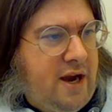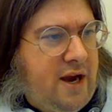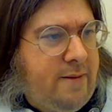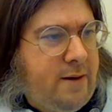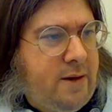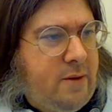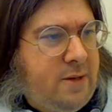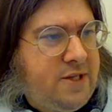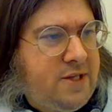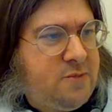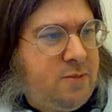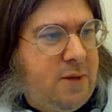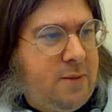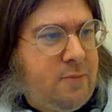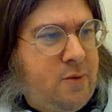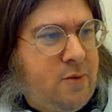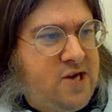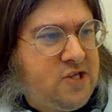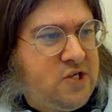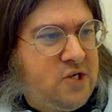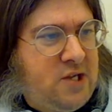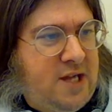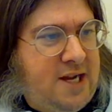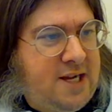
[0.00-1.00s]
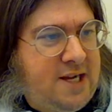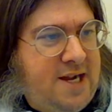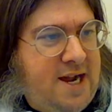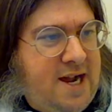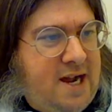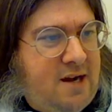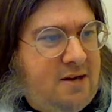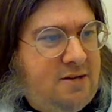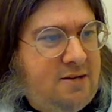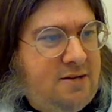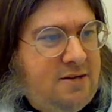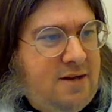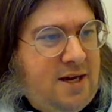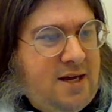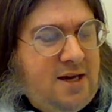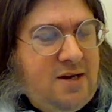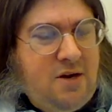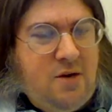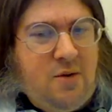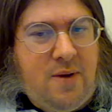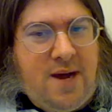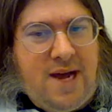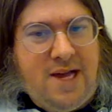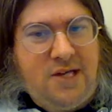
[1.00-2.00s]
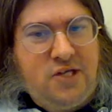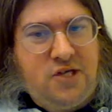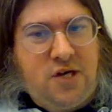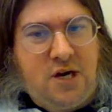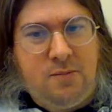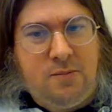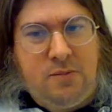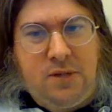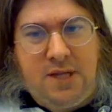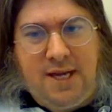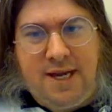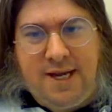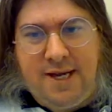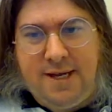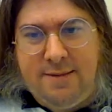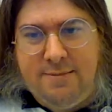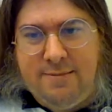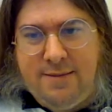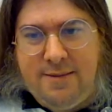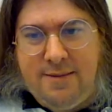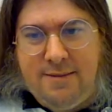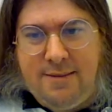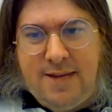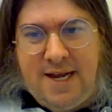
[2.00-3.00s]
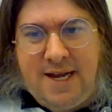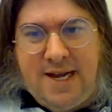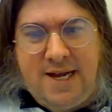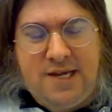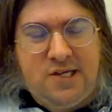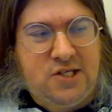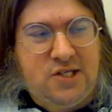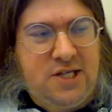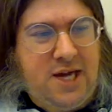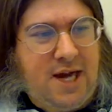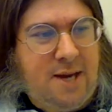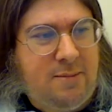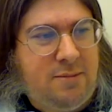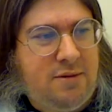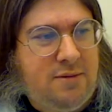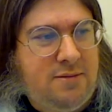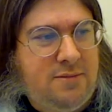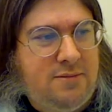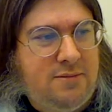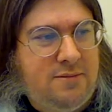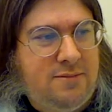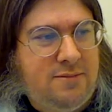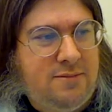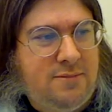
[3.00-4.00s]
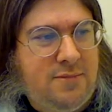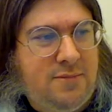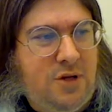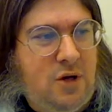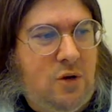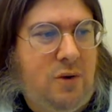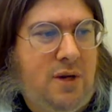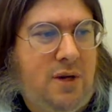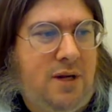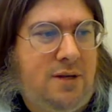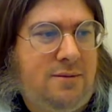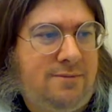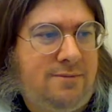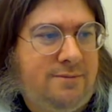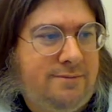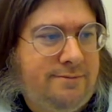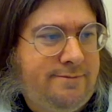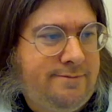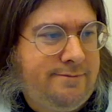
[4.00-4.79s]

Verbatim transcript: Everybody wants to play Press Your Luck now. I don't know why I started playing it. I got to stop. Oh well.